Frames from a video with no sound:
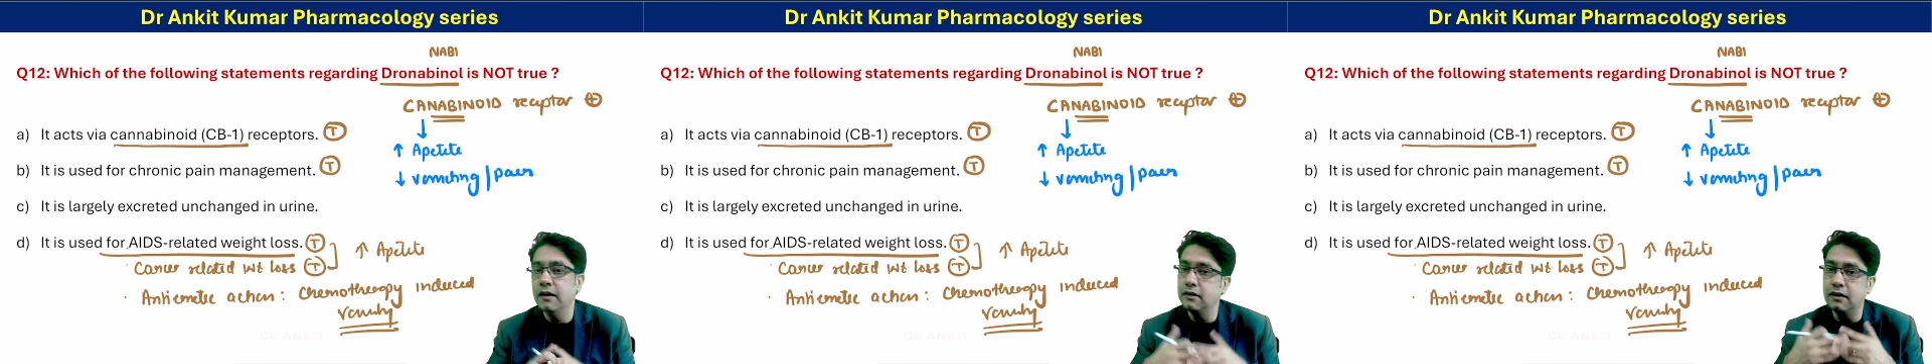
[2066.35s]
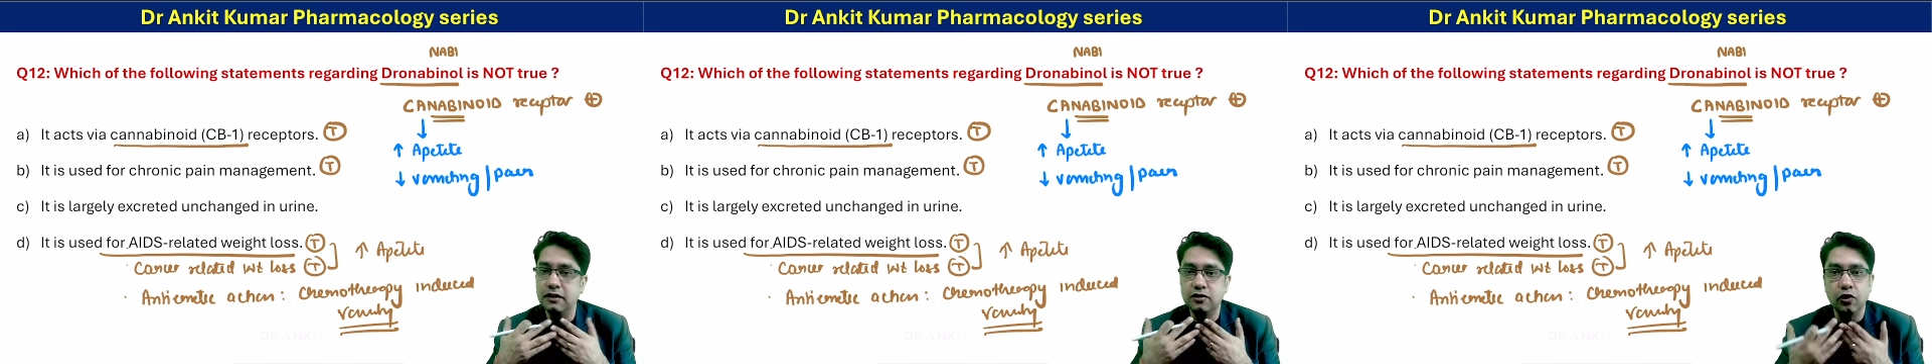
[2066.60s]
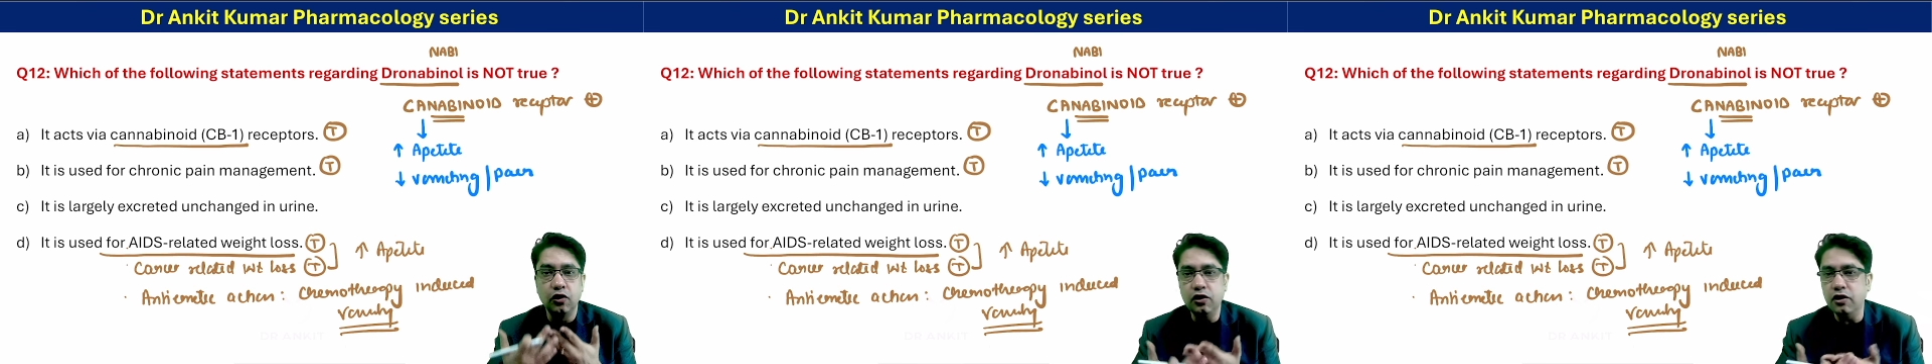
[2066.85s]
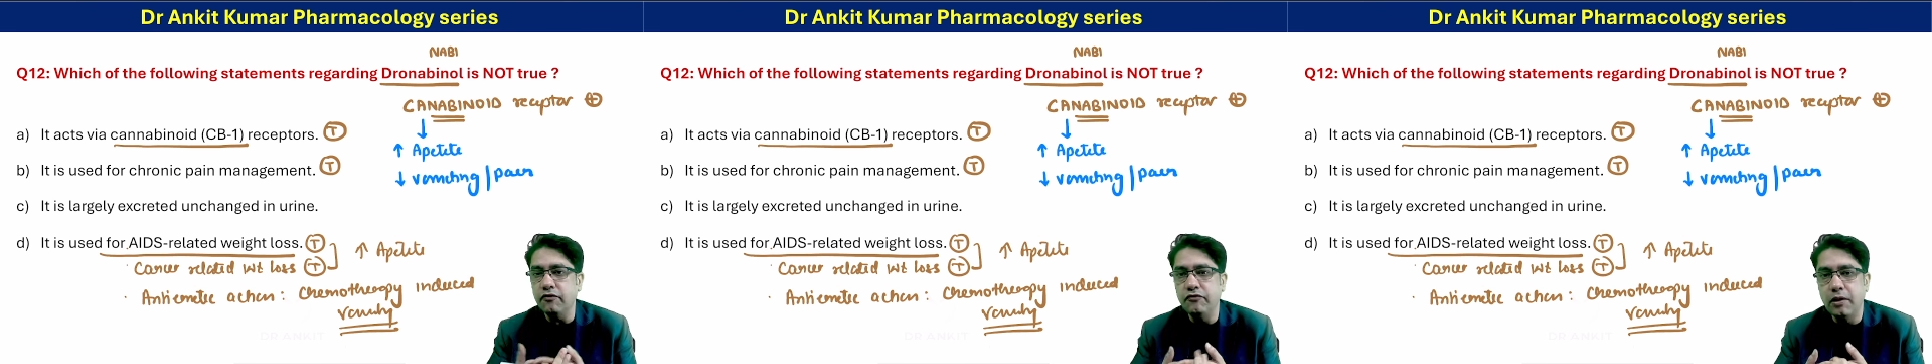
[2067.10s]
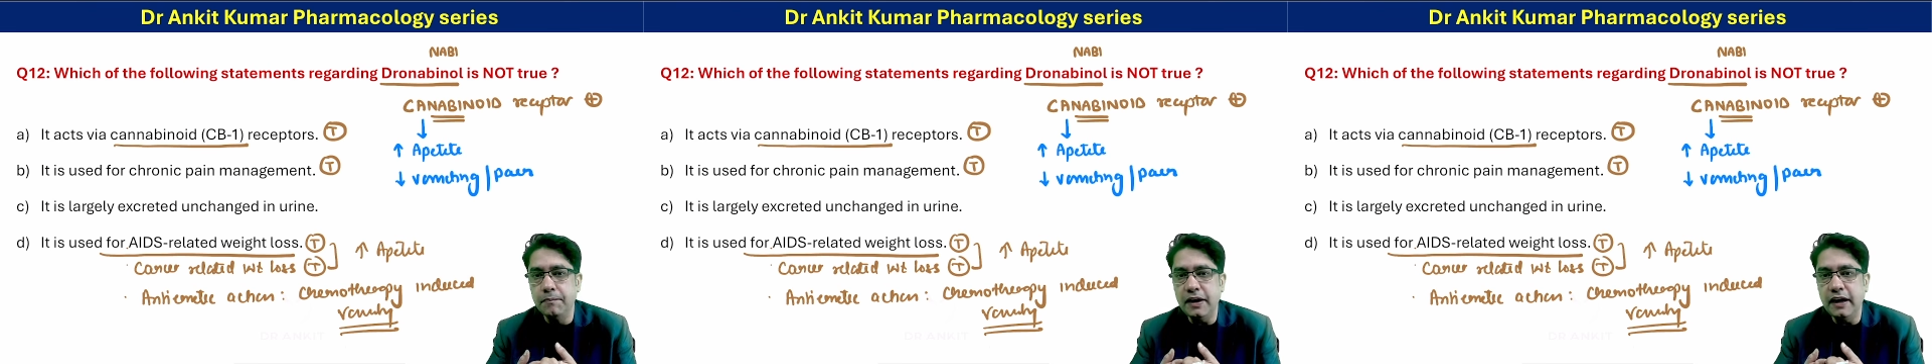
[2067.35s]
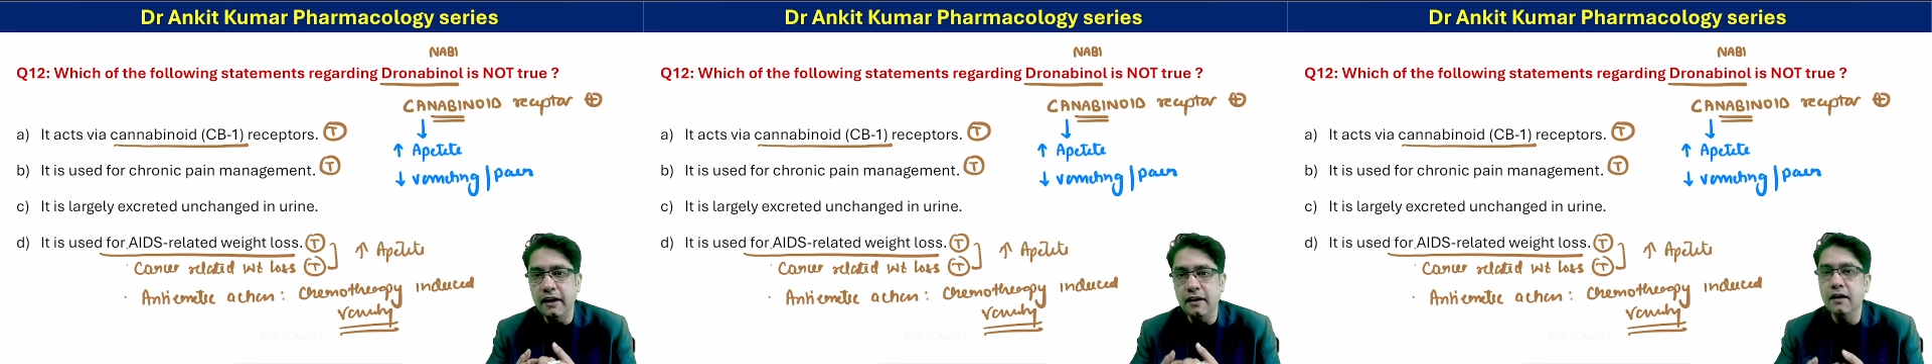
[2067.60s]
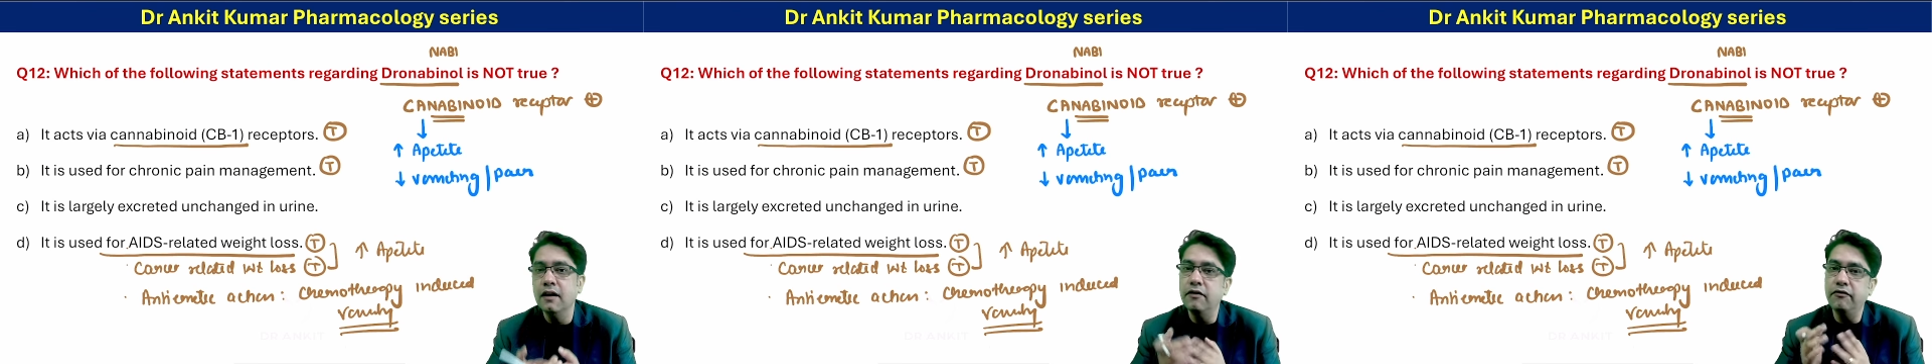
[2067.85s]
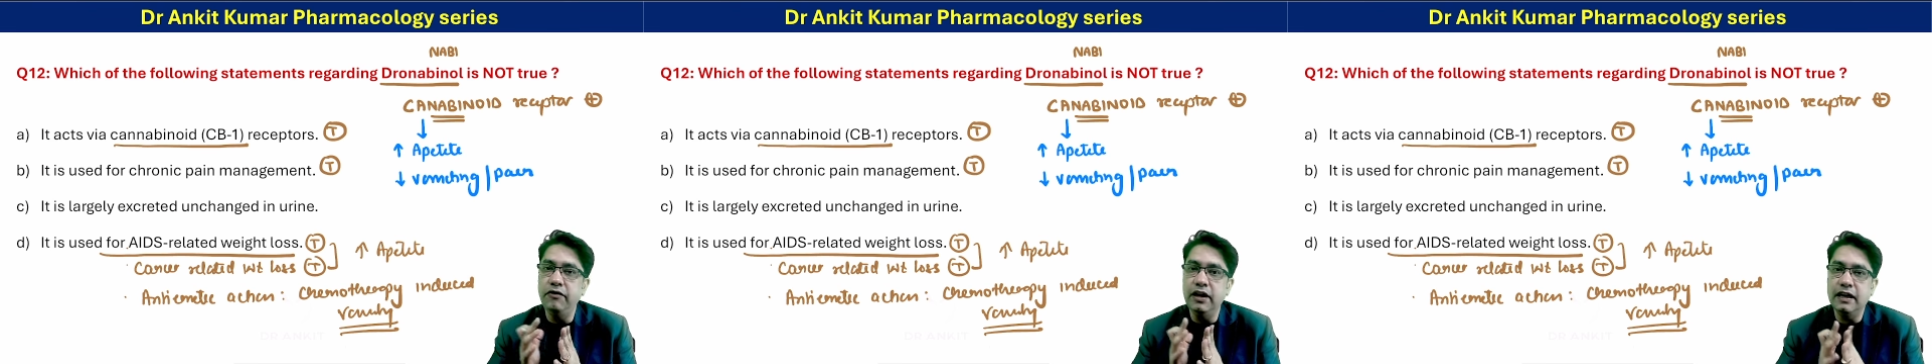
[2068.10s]
there is lot of vomiting,
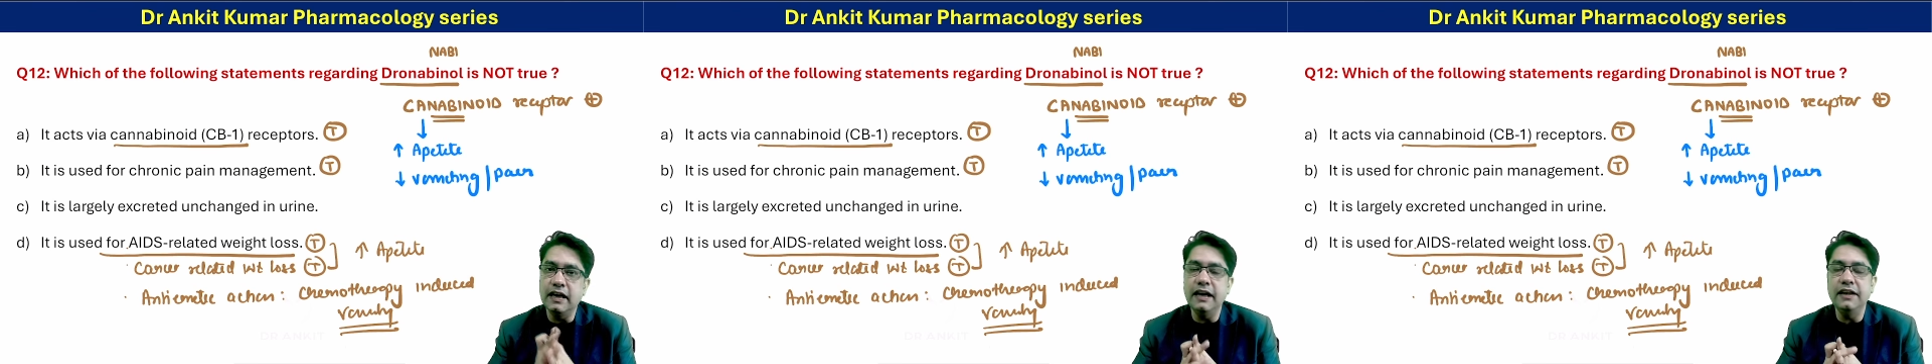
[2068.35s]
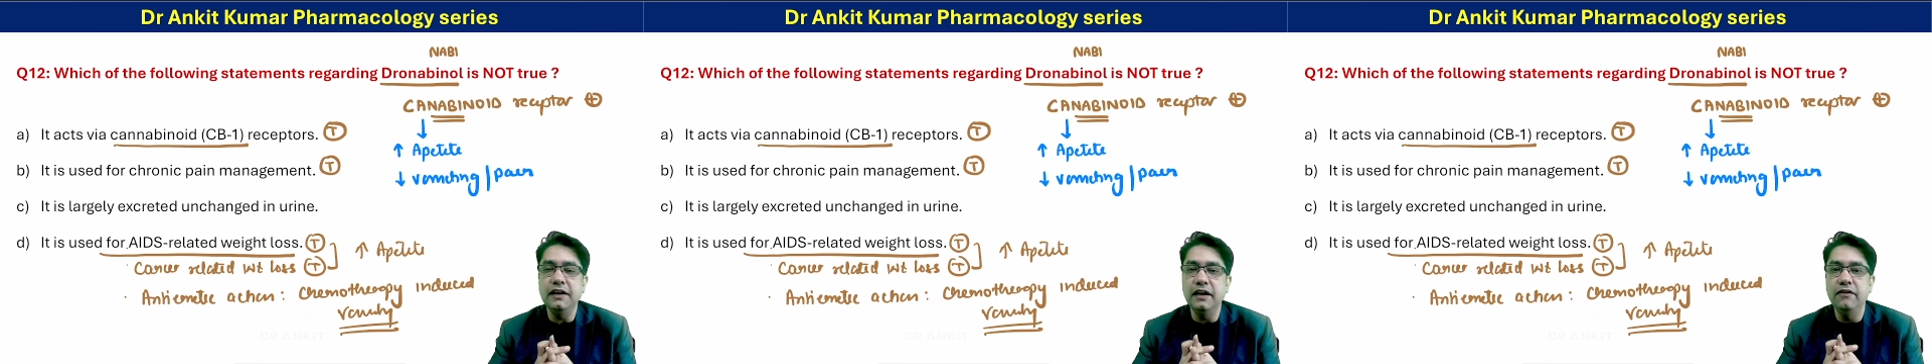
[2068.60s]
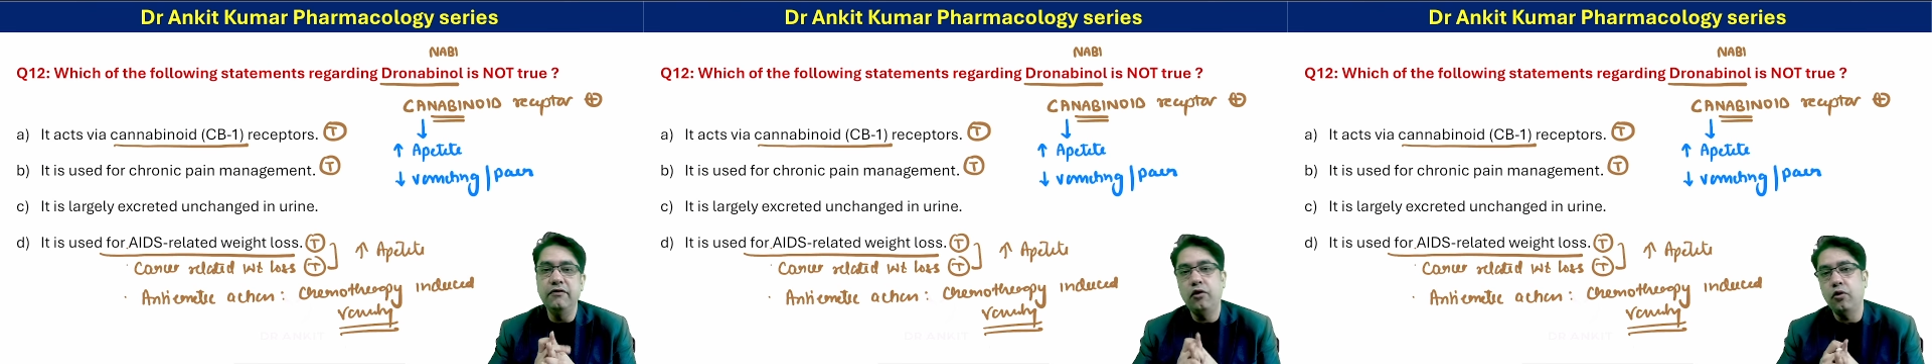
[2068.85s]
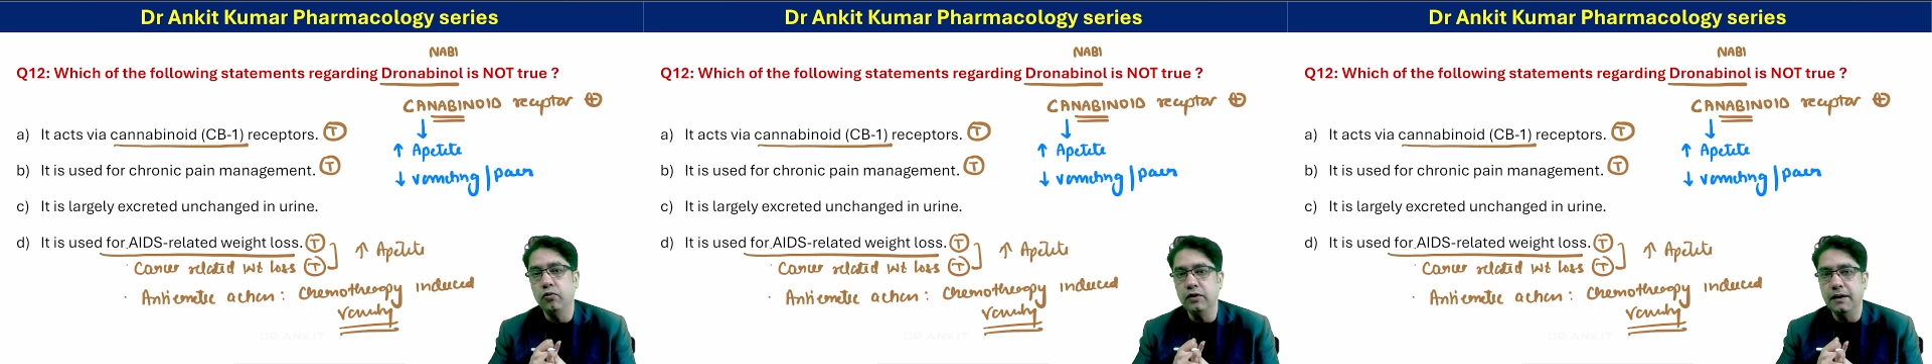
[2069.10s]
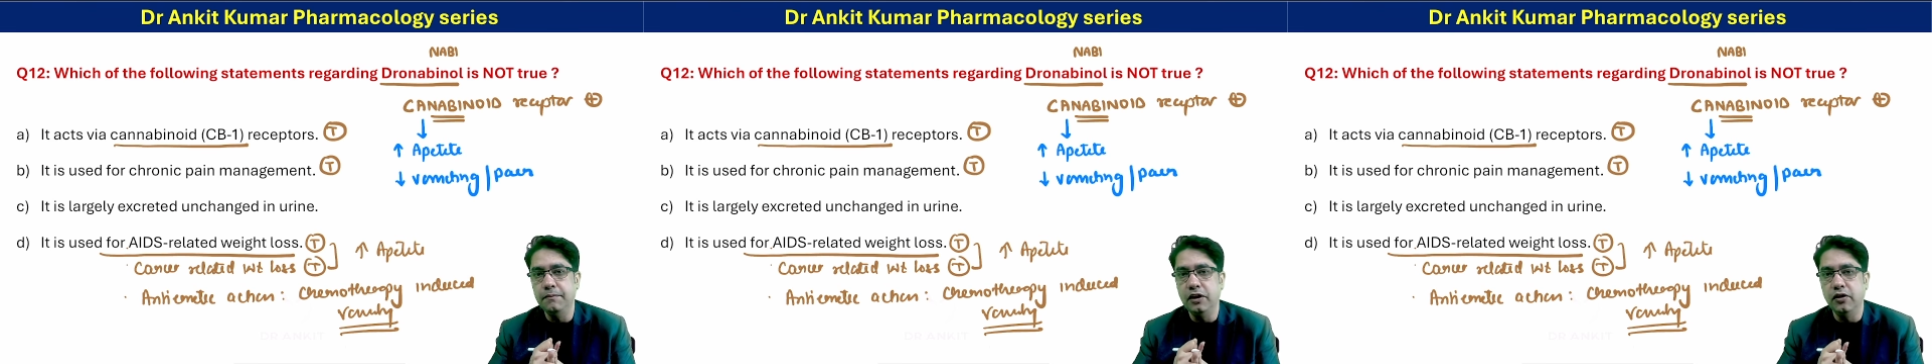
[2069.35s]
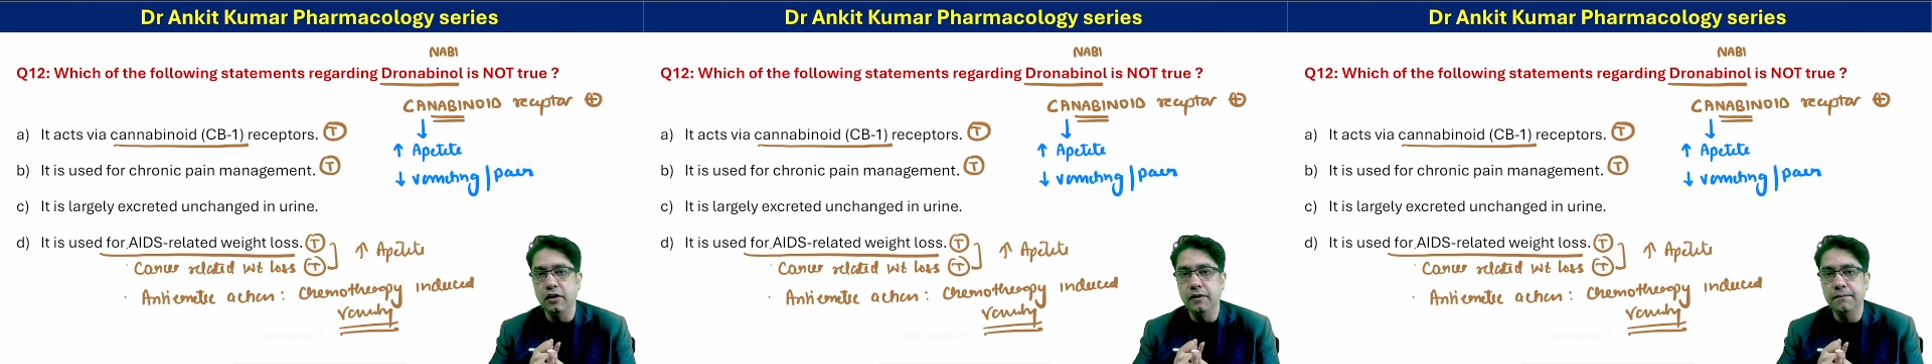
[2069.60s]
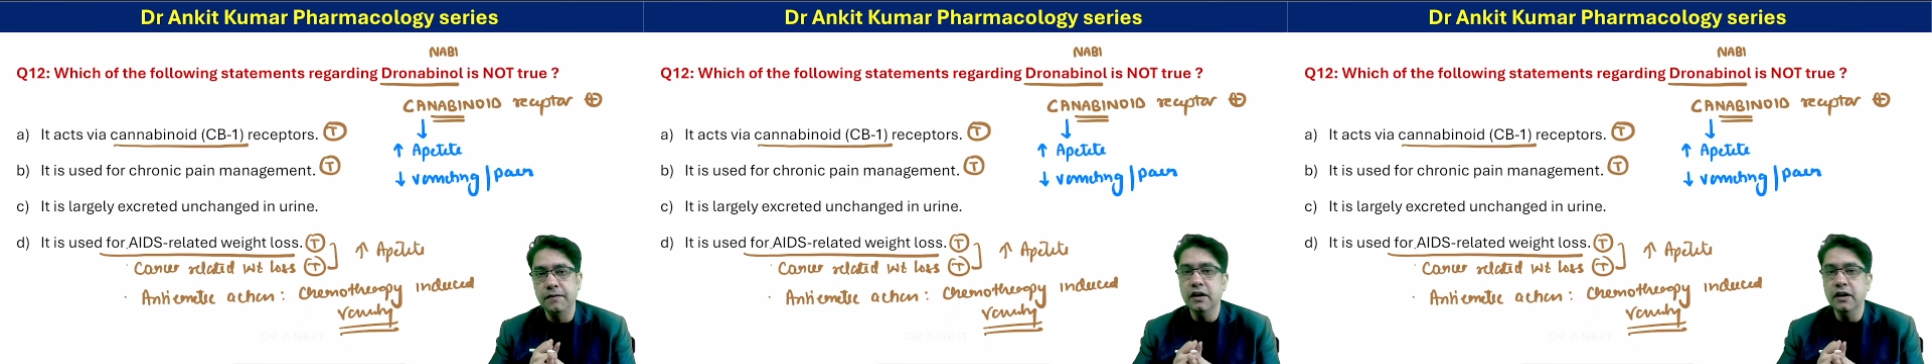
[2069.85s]
we can give dronabinol.